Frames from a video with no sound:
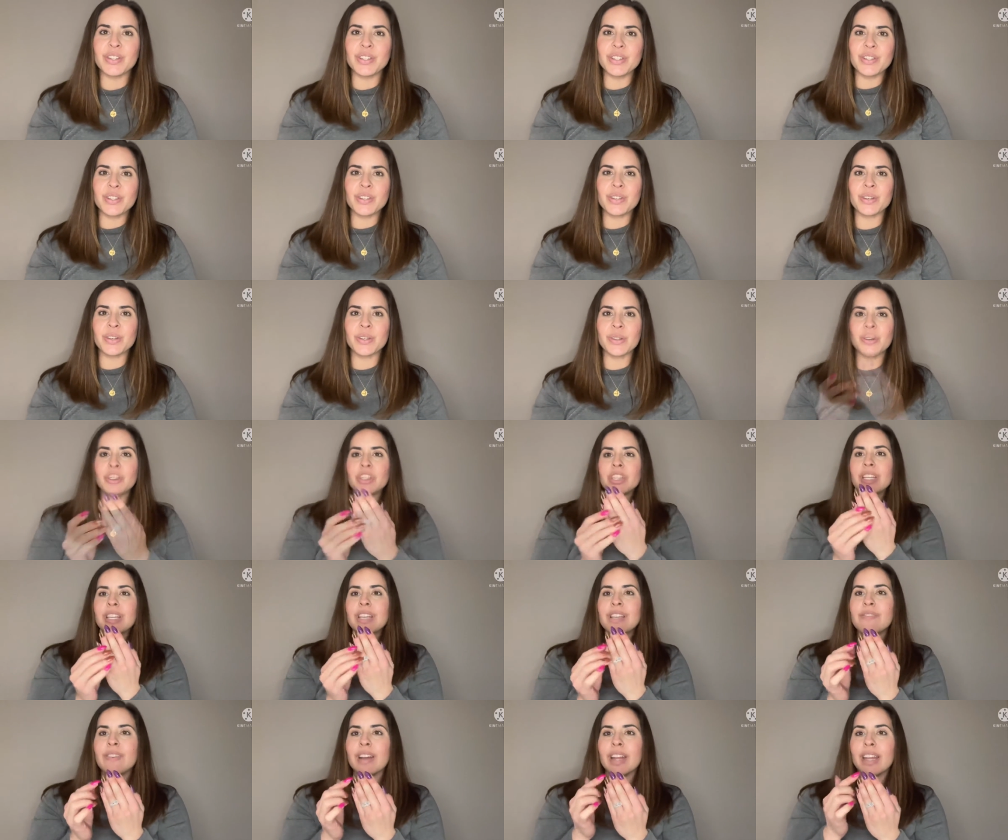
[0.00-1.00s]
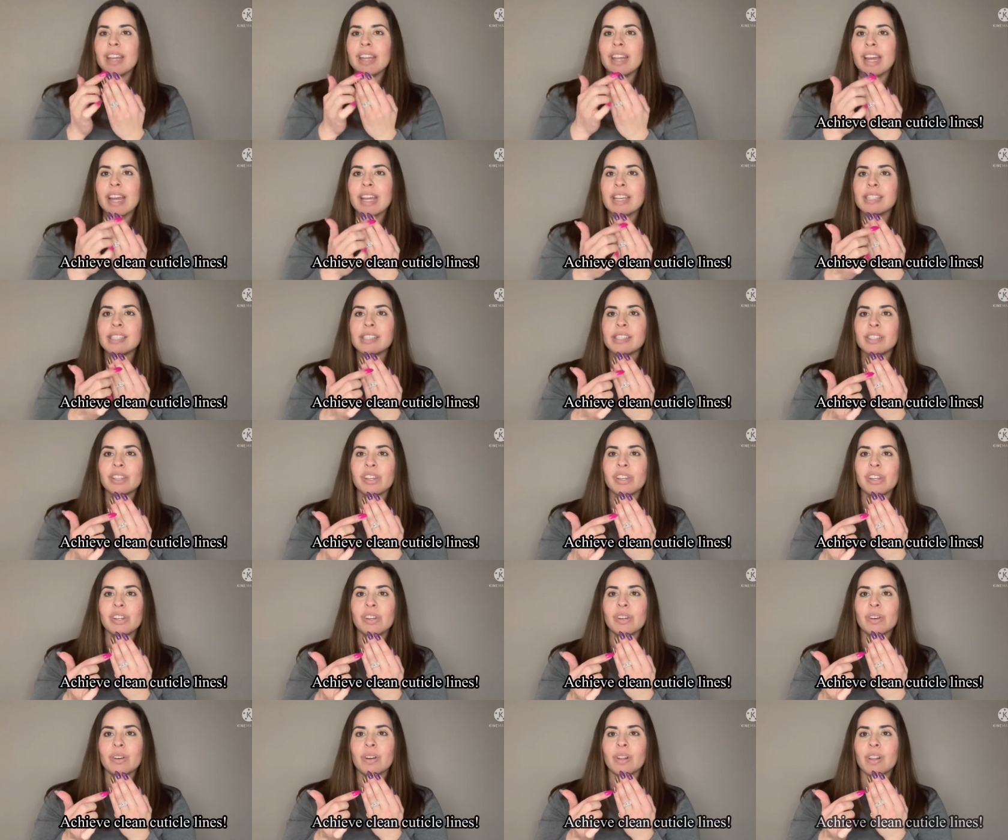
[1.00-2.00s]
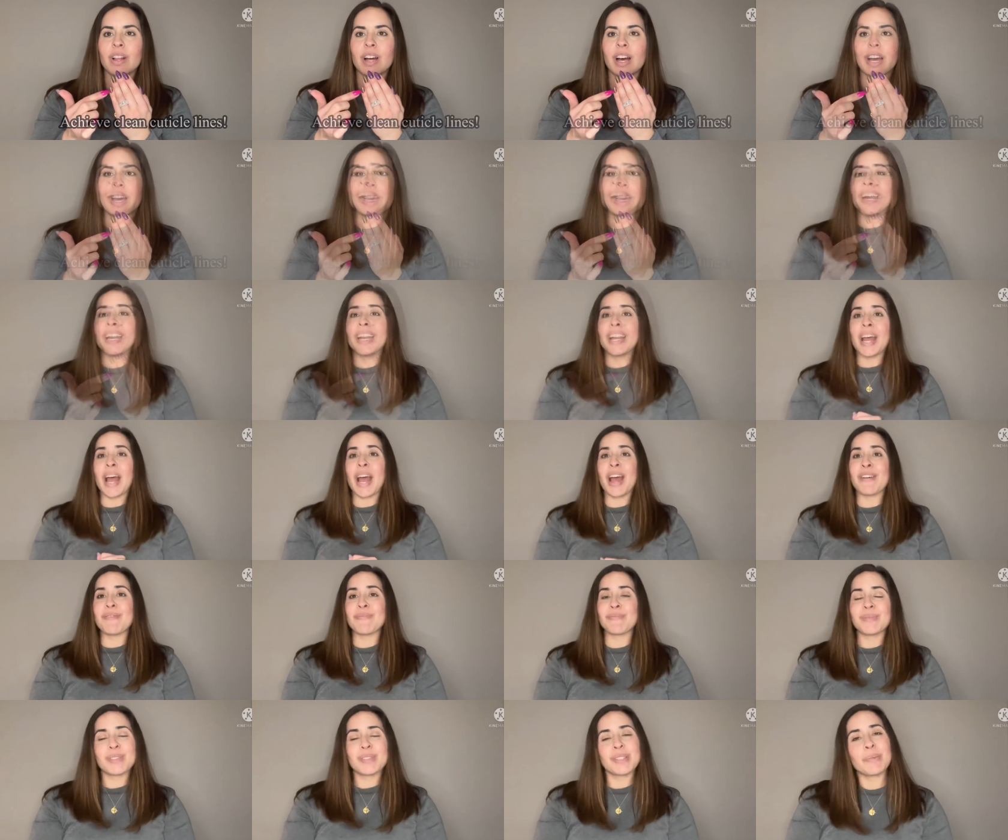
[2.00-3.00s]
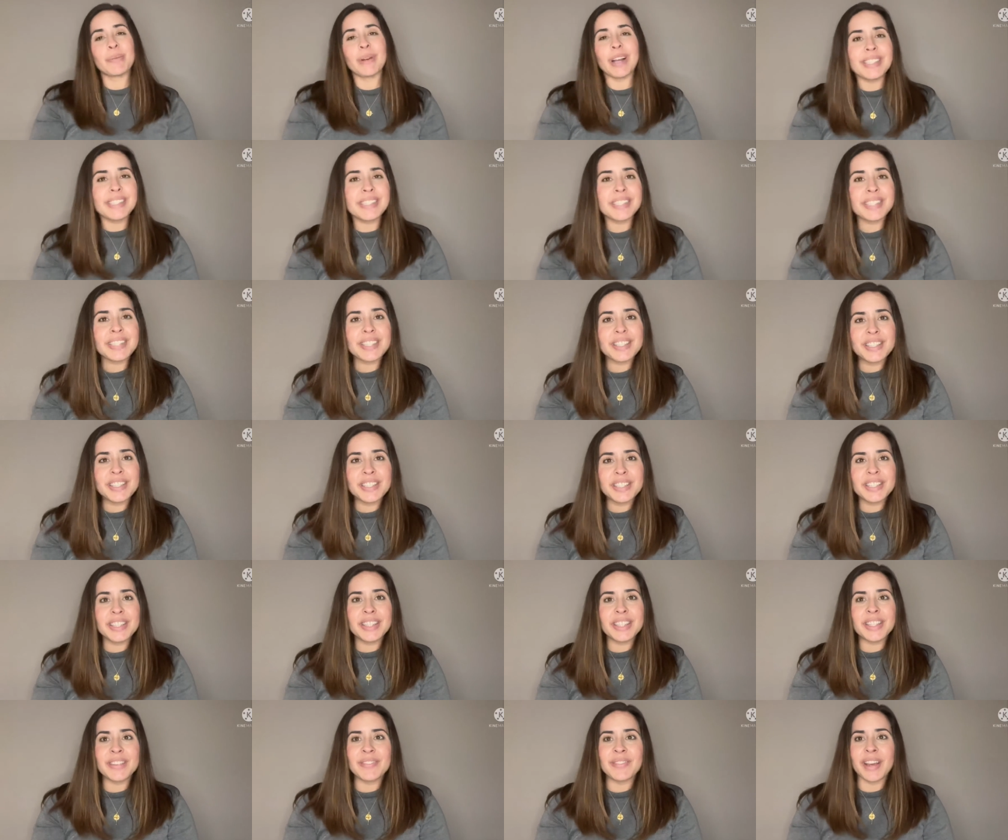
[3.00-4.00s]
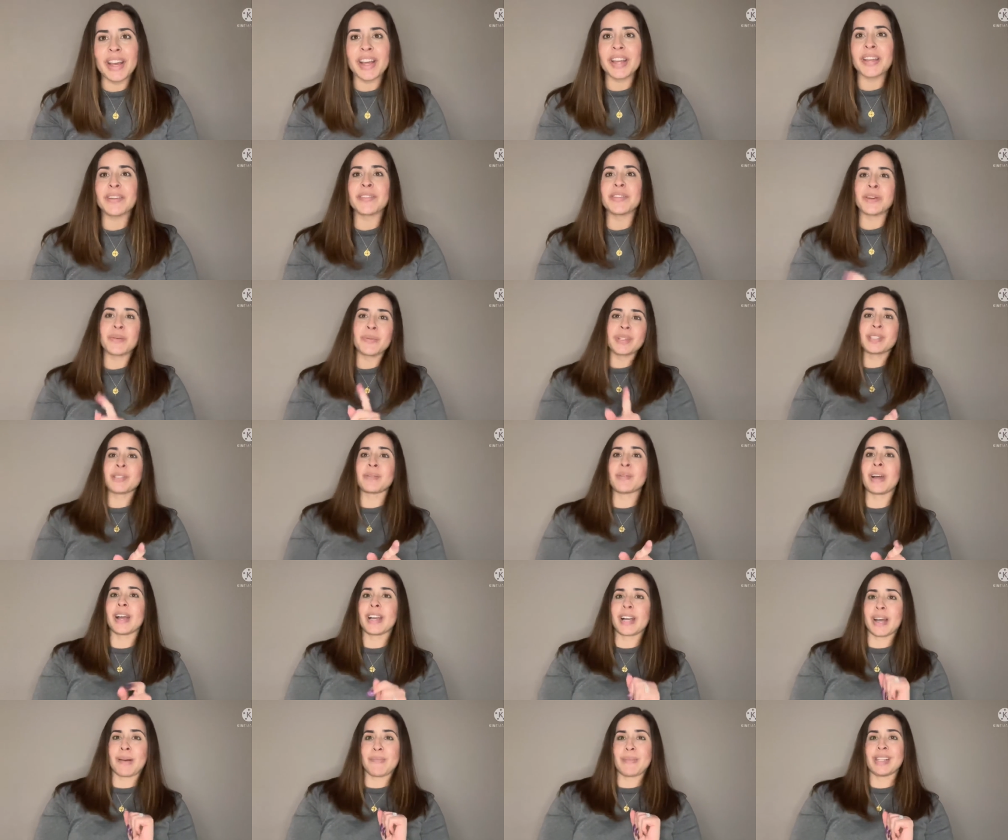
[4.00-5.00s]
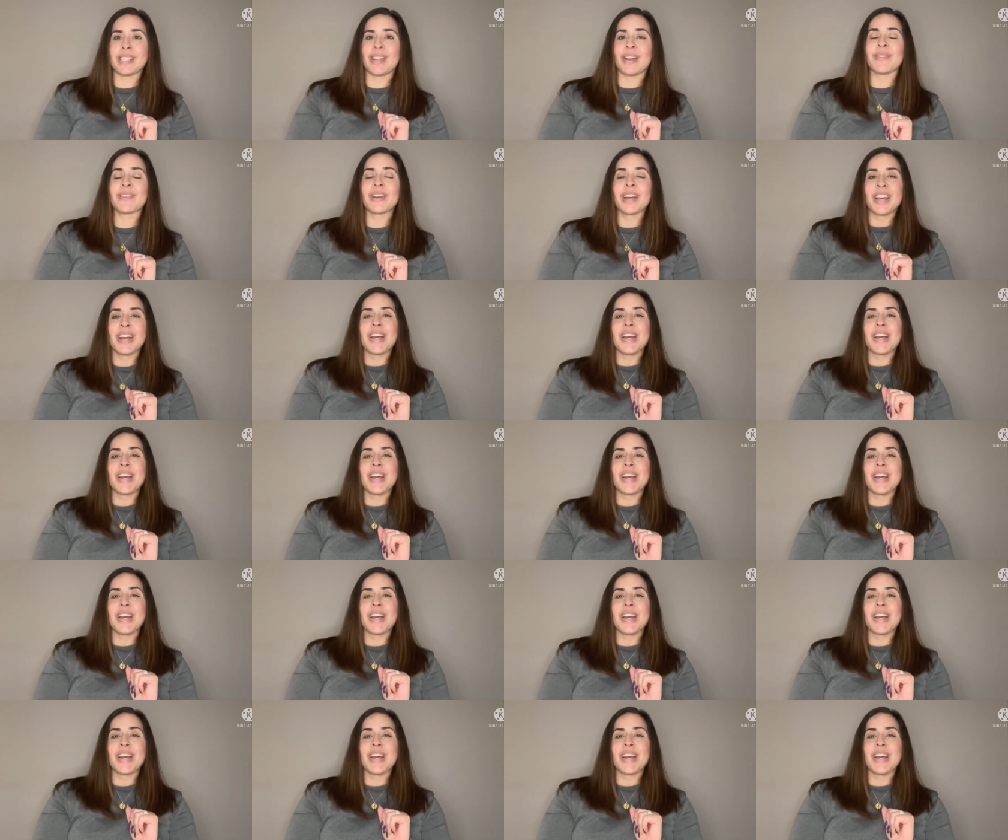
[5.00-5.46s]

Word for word: to achieve nice cuticle and I'm surprisingly good at the e-file, even though once in a while I cut myself.